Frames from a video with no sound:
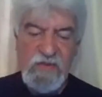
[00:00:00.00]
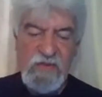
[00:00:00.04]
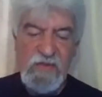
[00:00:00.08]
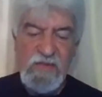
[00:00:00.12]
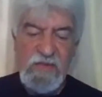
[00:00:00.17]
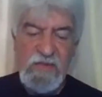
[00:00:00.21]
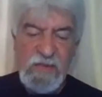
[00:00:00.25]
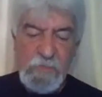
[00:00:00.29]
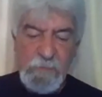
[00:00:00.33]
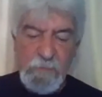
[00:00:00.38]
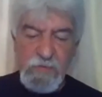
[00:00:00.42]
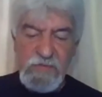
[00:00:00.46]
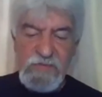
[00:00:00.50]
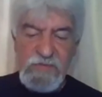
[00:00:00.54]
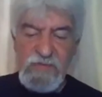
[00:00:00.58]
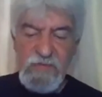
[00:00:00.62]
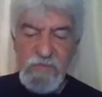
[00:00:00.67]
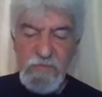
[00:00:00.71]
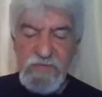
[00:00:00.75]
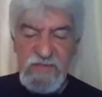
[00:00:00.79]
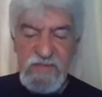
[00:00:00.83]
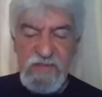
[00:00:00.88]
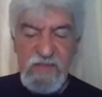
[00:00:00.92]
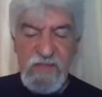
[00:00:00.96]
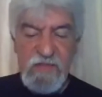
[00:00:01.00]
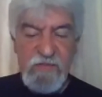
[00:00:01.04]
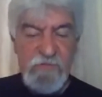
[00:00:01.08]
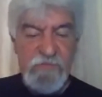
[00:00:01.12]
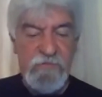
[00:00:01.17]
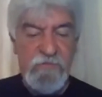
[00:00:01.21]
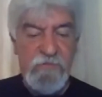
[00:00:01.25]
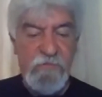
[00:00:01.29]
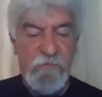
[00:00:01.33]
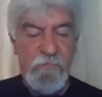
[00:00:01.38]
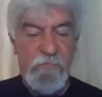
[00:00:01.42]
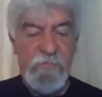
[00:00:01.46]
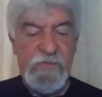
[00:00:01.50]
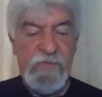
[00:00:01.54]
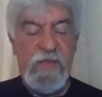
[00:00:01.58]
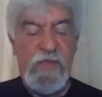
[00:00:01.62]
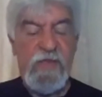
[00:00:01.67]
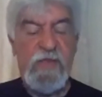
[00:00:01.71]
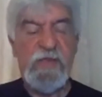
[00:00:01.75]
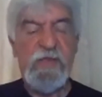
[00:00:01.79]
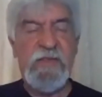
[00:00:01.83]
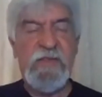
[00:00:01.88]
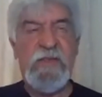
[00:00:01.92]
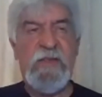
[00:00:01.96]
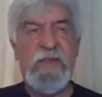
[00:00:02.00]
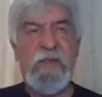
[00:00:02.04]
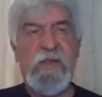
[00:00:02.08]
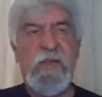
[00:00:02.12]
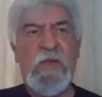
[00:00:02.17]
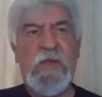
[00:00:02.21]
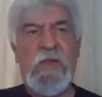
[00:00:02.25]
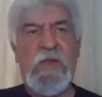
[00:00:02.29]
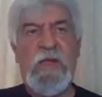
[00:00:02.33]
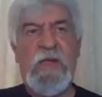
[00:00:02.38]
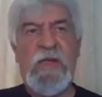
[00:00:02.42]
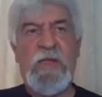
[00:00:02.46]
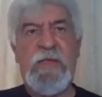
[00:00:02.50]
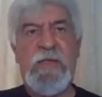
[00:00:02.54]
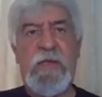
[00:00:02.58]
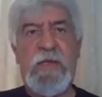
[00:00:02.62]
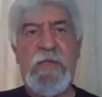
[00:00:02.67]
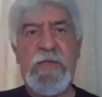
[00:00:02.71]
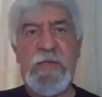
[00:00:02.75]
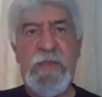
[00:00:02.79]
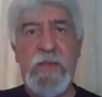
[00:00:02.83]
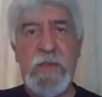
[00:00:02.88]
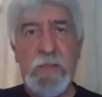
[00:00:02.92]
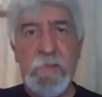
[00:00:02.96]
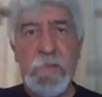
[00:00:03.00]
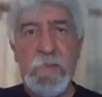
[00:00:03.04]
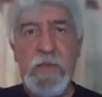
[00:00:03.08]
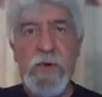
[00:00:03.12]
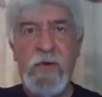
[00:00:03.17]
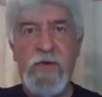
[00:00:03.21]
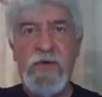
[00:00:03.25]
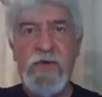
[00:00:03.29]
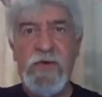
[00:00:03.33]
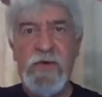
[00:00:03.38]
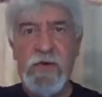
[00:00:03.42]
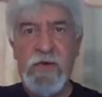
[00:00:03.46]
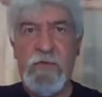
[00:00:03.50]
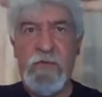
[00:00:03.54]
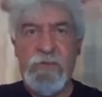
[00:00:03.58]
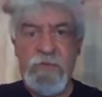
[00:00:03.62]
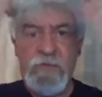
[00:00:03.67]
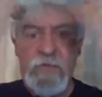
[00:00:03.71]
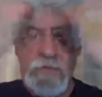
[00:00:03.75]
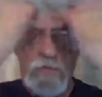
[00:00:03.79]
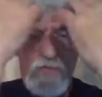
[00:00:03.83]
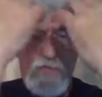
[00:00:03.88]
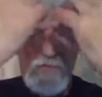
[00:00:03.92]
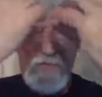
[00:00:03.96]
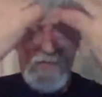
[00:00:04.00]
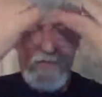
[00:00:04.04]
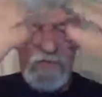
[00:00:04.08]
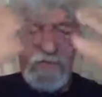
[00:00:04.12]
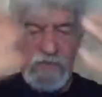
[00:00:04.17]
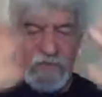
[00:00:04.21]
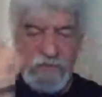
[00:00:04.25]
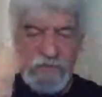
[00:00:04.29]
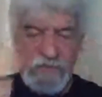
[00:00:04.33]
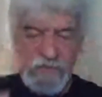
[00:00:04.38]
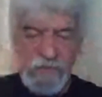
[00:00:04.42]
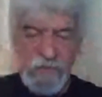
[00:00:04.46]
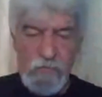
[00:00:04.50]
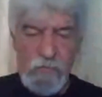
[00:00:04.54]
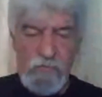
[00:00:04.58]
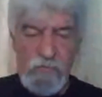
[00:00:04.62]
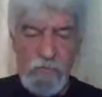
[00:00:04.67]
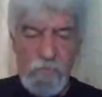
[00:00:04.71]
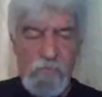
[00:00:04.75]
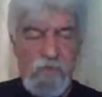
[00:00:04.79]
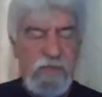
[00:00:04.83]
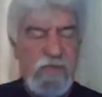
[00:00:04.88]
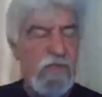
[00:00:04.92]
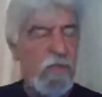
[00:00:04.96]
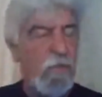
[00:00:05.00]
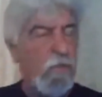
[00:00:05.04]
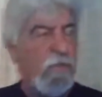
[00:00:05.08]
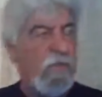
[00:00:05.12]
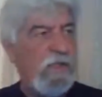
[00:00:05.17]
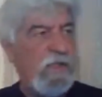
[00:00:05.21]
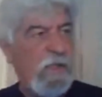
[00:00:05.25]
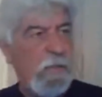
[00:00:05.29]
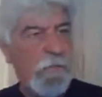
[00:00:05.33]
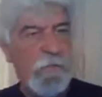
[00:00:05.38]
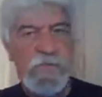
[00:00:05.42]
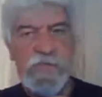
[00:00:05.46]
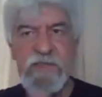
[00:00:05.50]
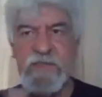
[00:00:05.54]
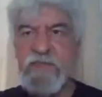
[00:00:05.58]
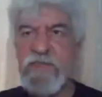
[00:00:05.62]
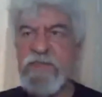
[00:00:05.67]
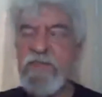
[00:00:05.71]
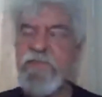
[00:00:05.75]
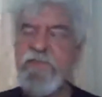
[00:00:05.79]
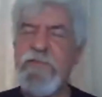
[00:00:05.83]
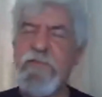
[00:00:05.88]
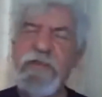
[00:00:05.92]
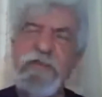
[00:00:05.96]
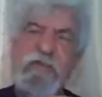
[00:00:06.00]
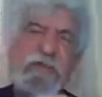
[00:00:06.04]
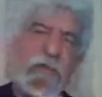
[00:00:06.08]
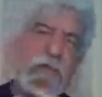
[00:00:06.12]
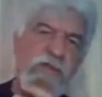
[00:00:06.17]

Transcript: He puts himself under the bond of those like you and me. We come this evening and we